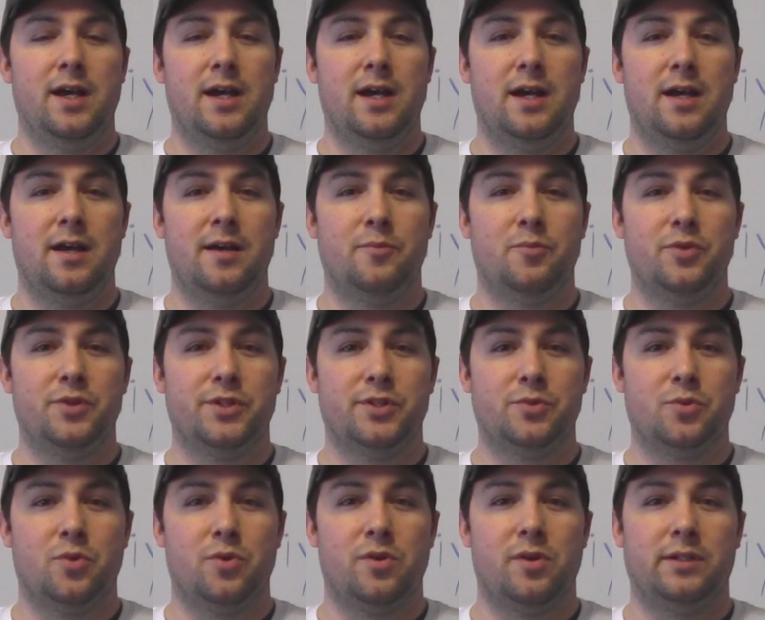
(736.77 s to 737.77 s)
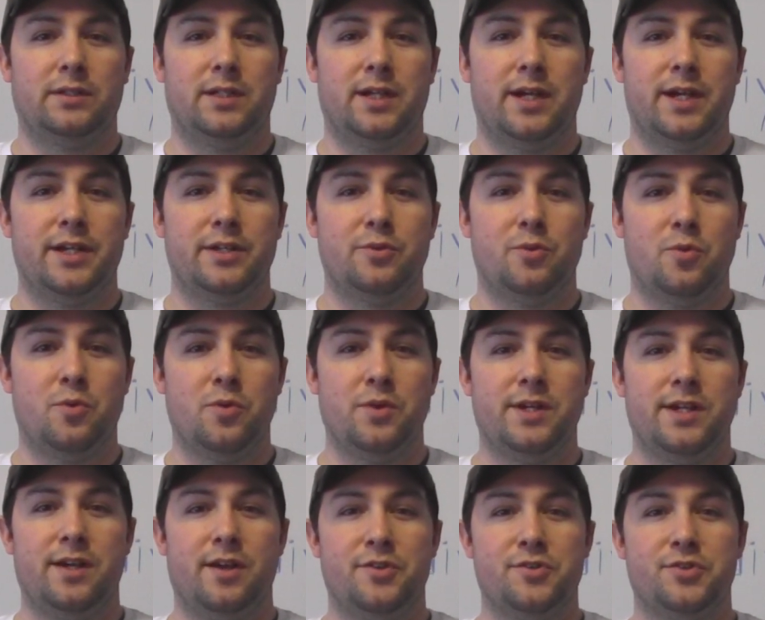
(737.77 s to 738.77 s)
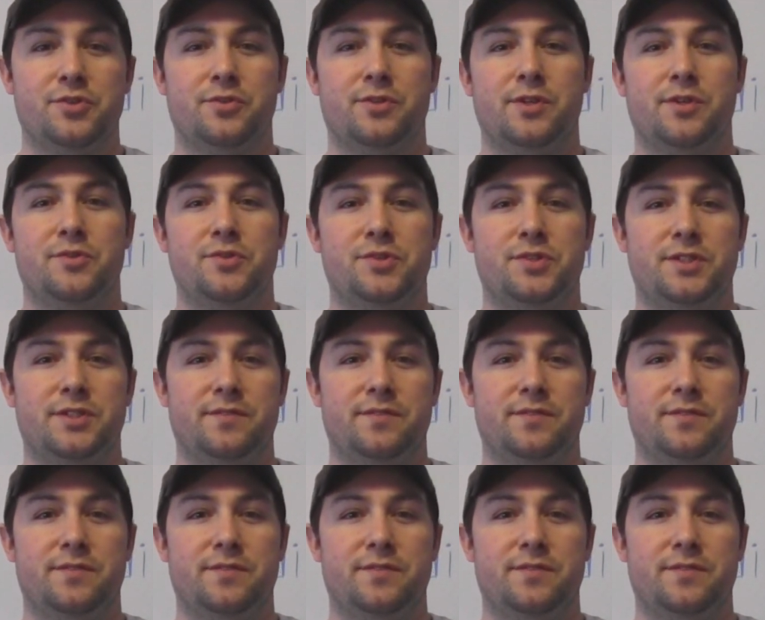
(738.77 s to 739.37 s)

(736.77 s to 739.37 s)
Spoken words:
Where you can order online, or he also goes